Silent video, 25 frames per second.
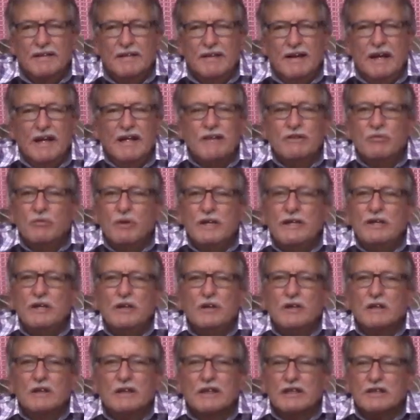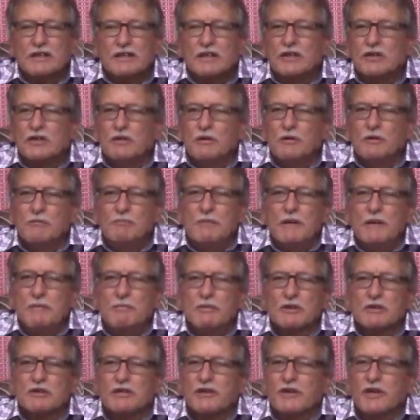and when you listen to
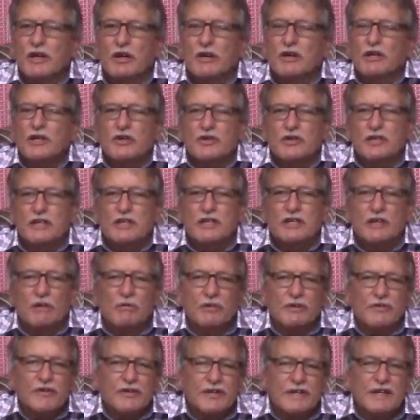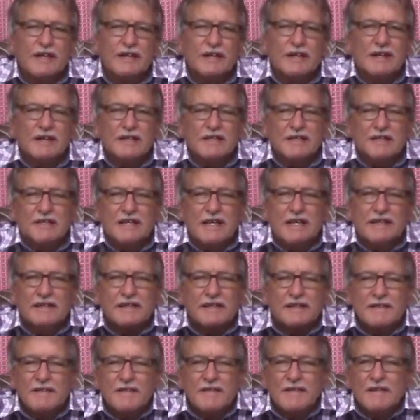people's theology, you will realize
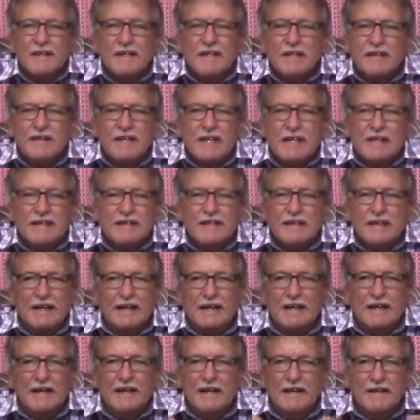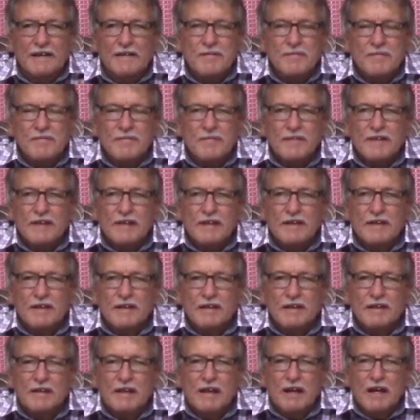that, that uh,
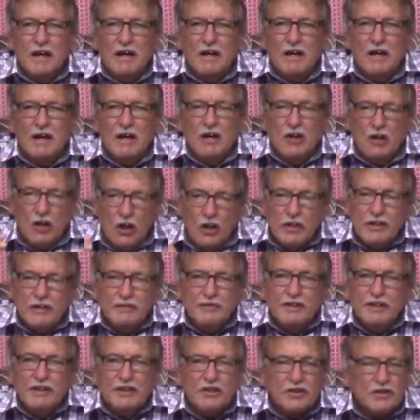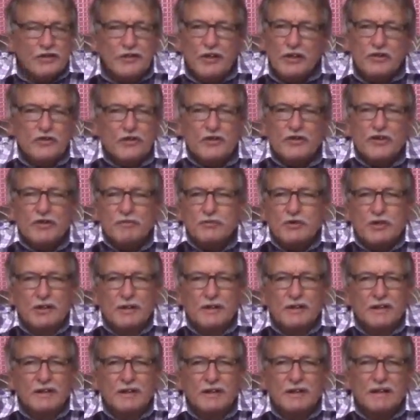a lot of it is not
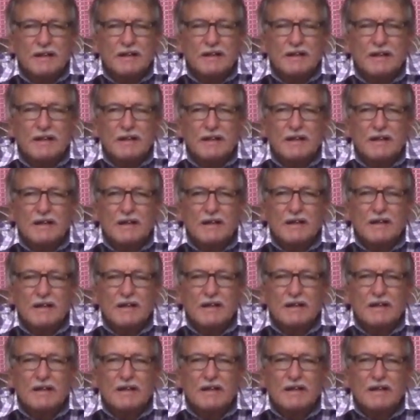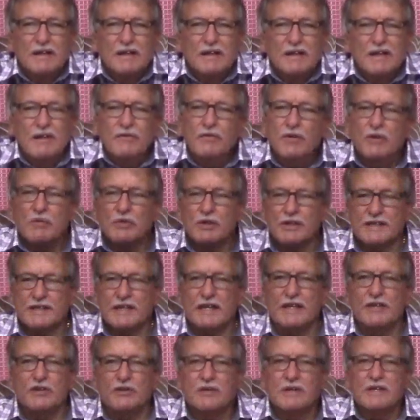scriptural. If you would
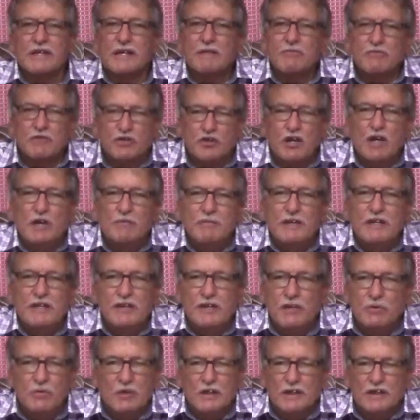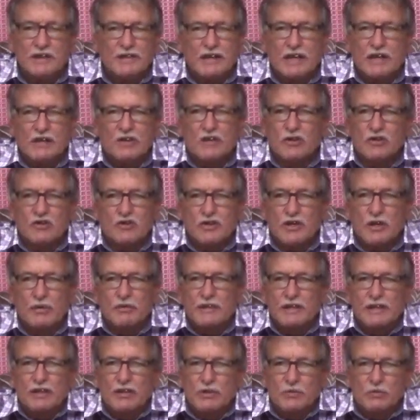say to them, show me in the Word, they can't show
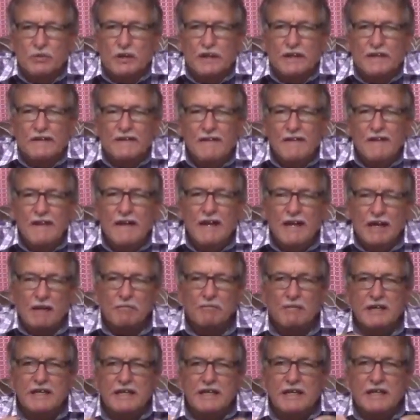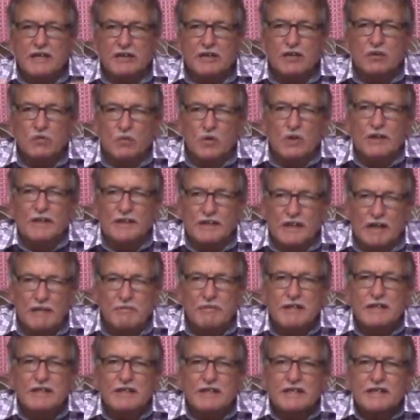you in the Word. And meaning the Word, I
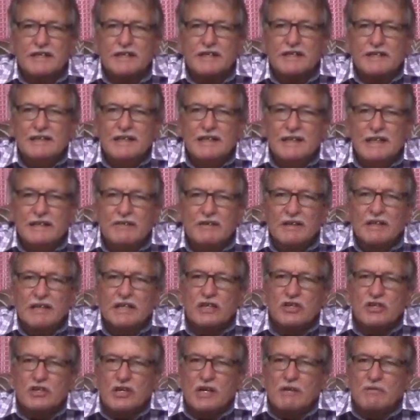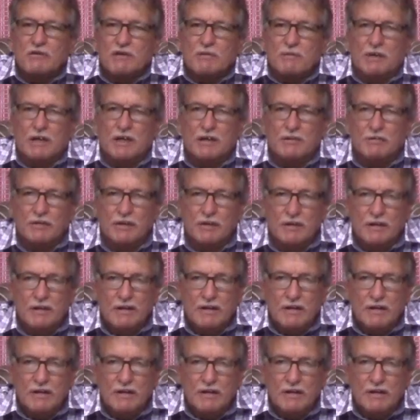mean the 1611 King James Bible